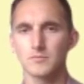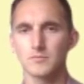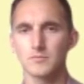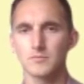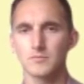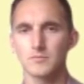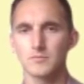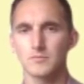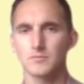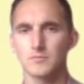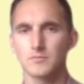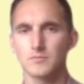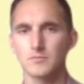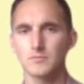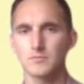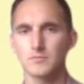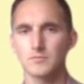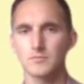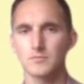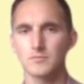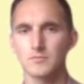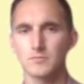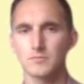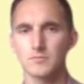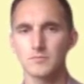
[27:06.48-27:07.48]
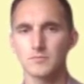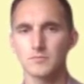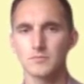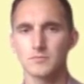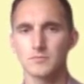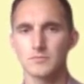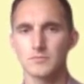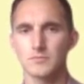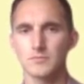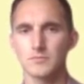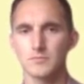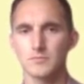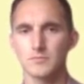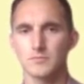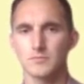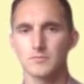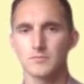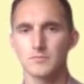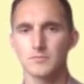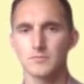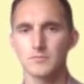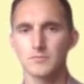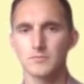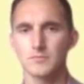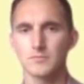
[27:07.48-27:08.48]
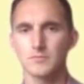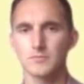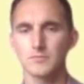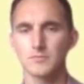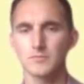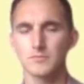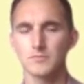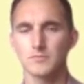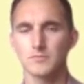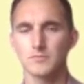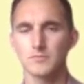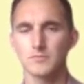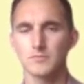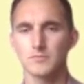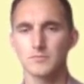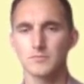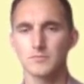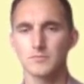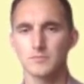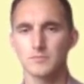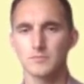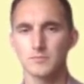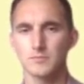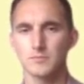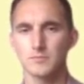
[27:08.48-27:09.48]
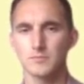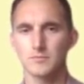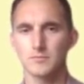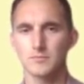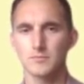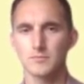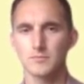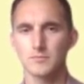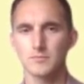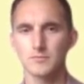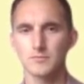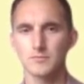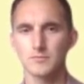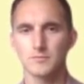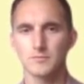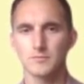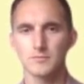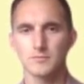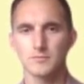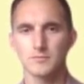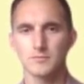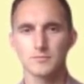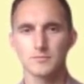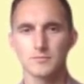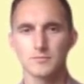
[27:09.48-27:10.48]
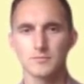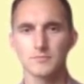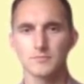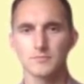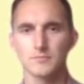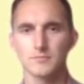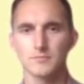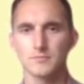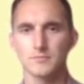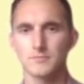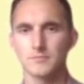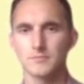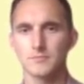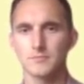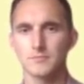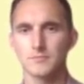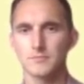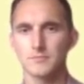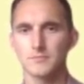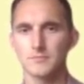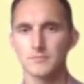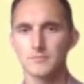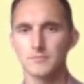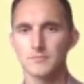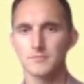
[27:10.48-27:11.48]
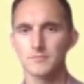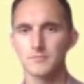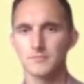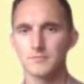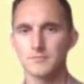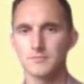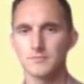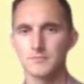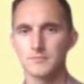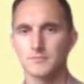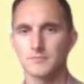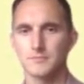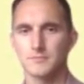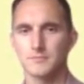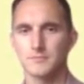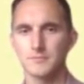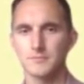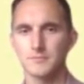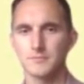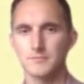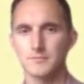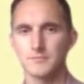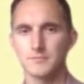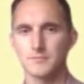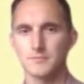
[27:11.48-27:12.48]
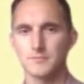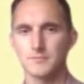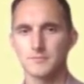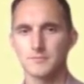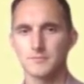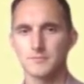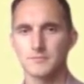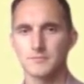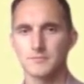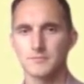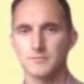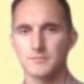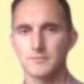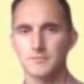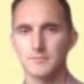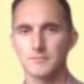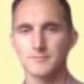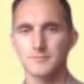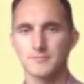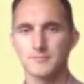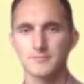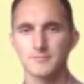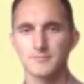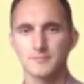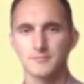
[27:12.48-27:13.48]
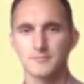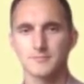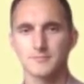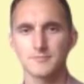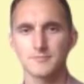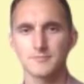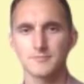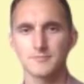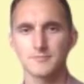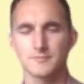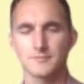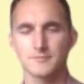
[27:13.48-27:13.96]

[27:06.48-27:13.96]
(silent)